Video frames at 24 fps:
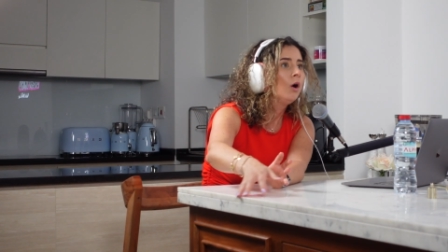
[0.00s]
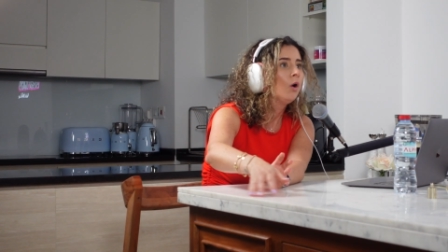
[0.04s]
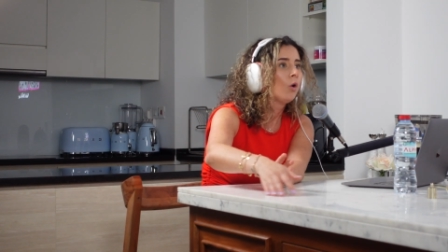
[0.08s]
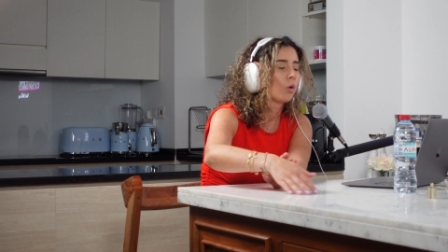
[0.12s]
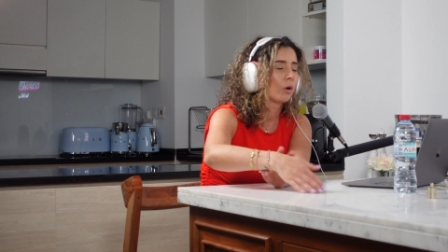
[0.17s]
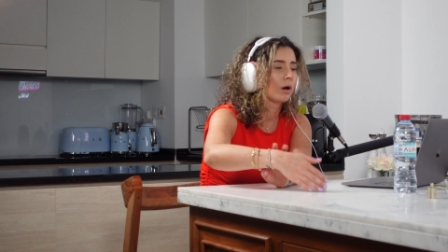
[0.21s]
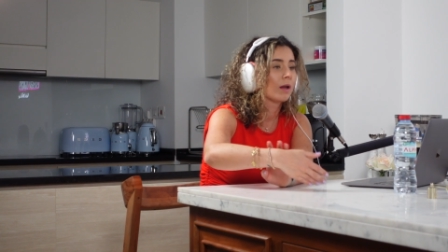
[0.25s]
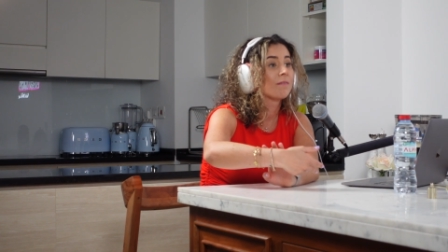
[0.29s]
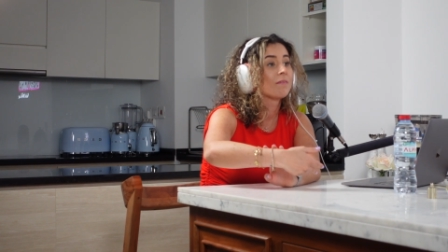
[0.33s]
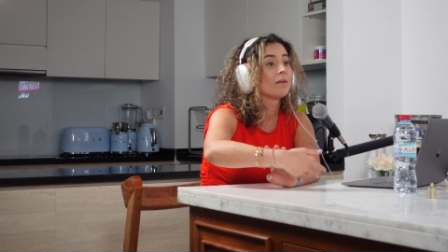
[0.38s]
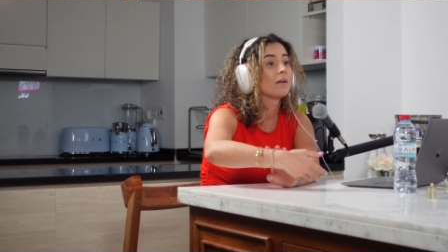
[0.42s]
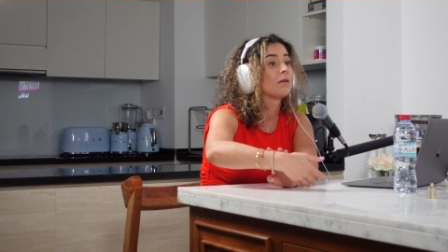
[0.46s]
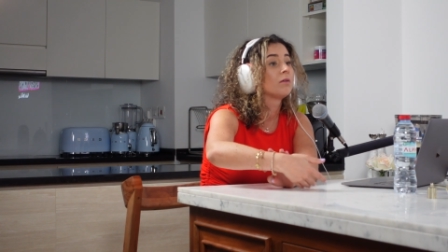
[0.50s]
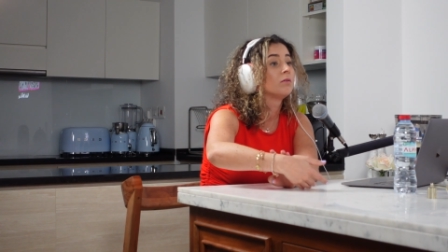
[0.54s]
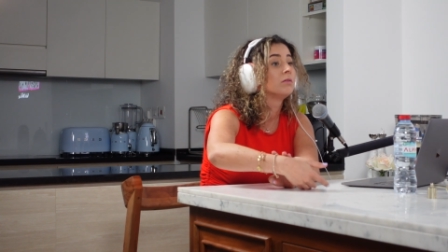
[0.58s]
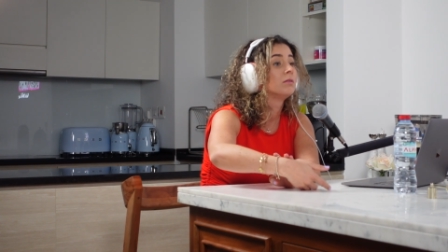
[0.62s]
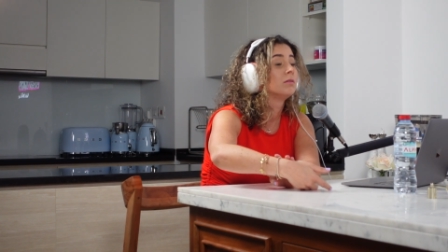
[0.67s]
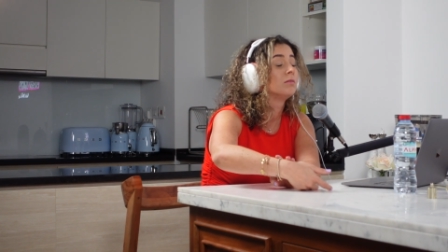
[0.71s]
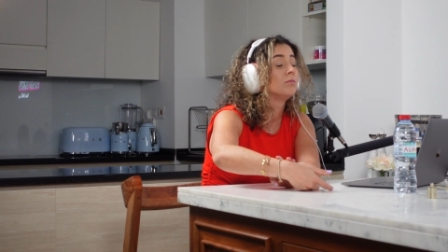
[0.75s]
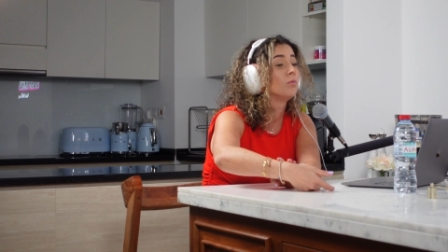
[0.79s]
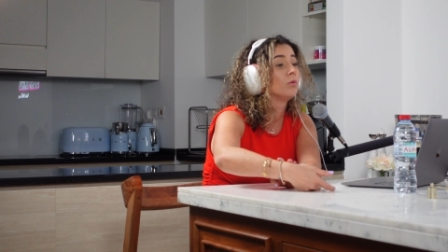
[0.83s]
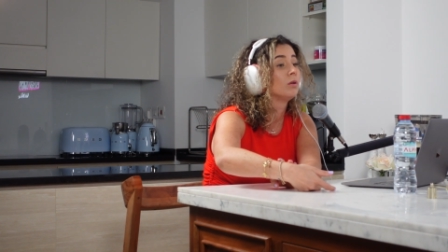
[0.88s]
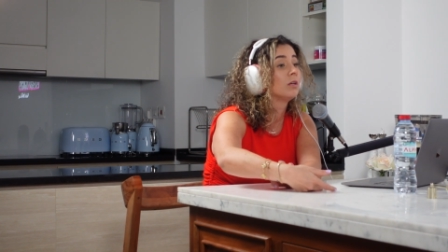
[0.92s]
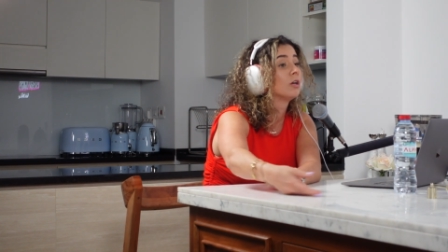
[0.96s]
or even
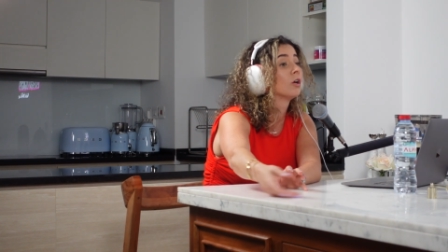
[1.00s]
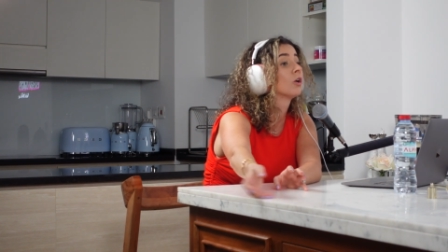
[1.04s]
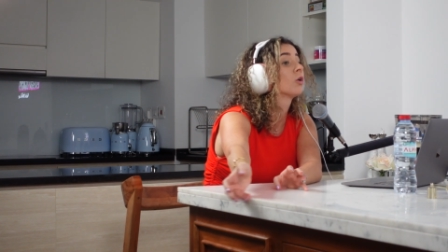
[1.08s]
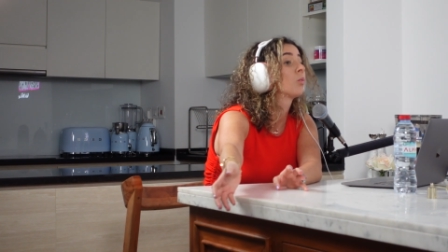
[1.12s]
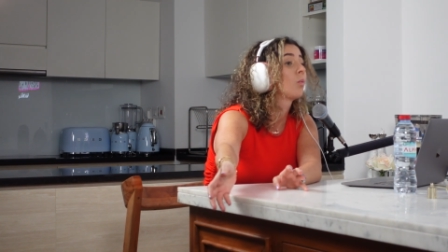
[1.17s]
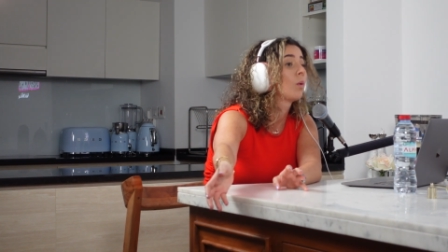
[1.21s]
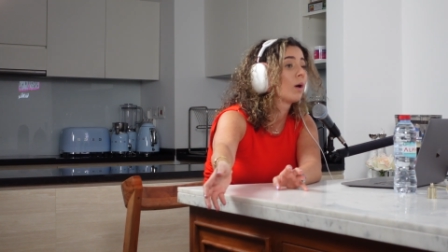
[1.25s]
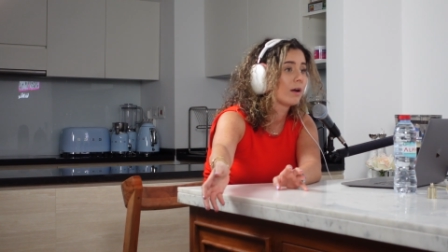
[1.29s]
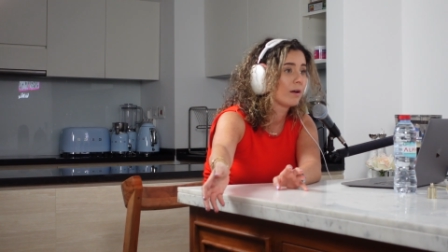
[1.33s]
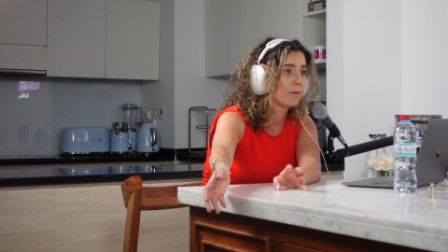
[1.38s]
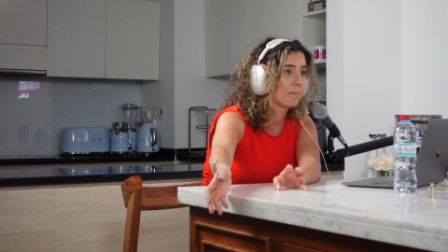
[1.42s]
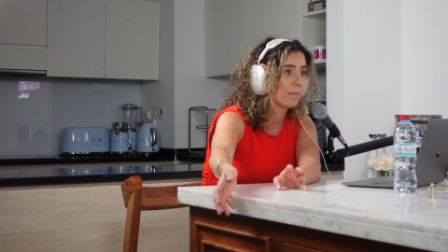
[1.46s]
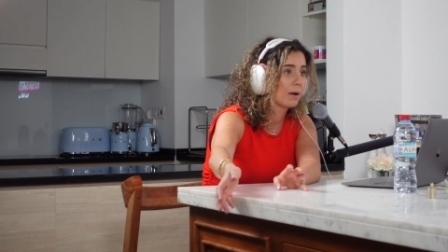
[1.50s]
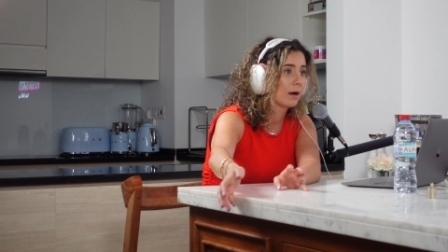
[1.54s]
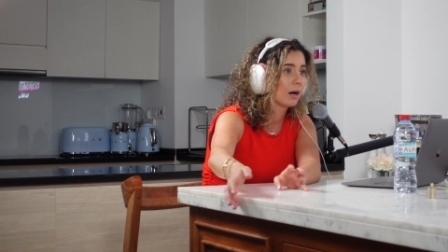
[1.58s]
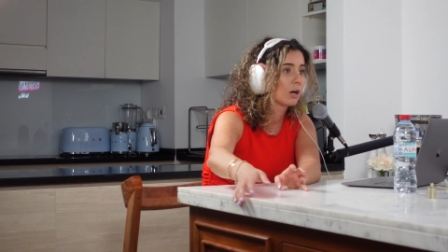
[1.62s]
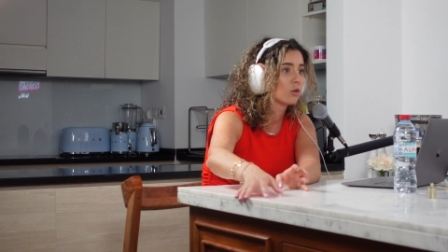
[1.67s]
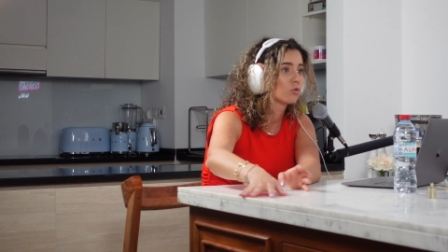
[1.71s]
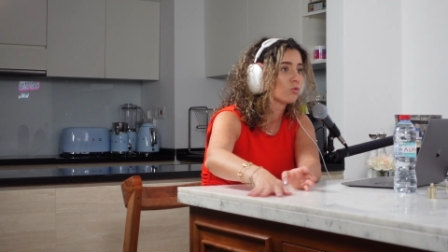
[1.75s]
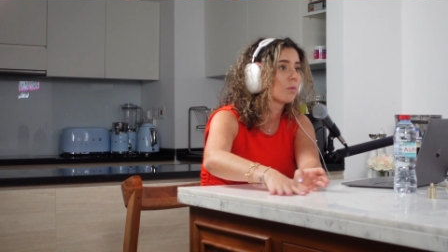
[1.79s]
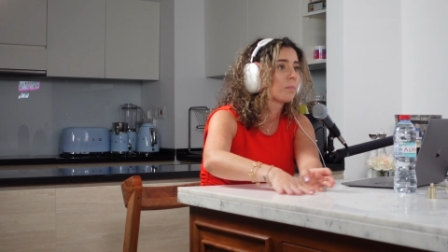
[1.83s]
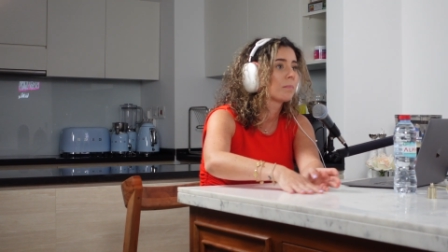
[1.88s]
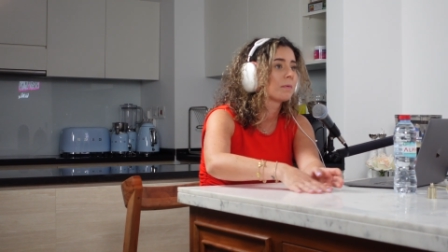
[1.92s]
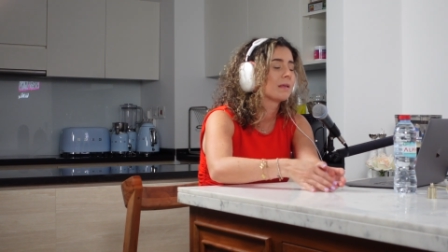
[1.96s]
in year one of
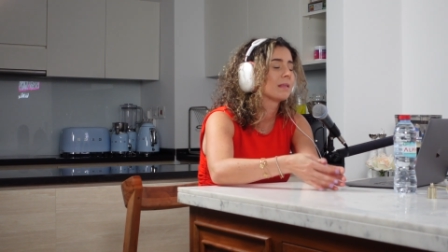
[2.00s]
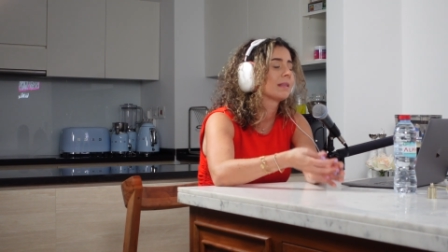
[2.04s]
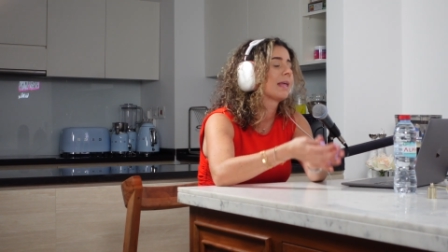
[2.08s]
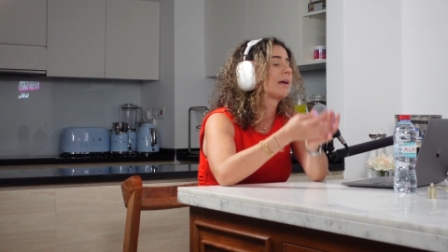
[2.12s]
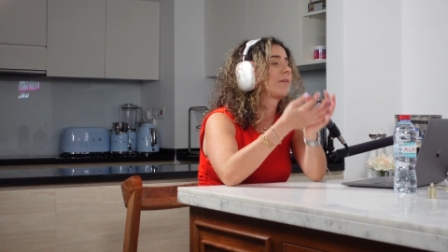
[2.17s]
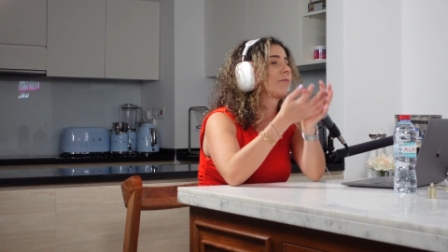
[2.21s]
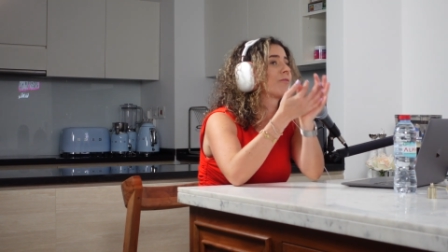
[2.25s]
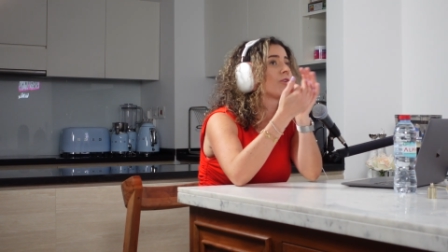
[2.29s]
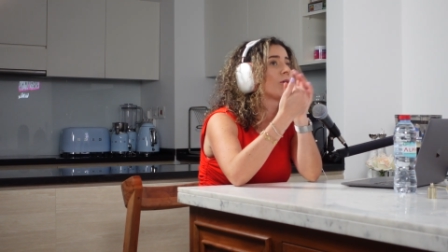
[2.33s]
marriage would be like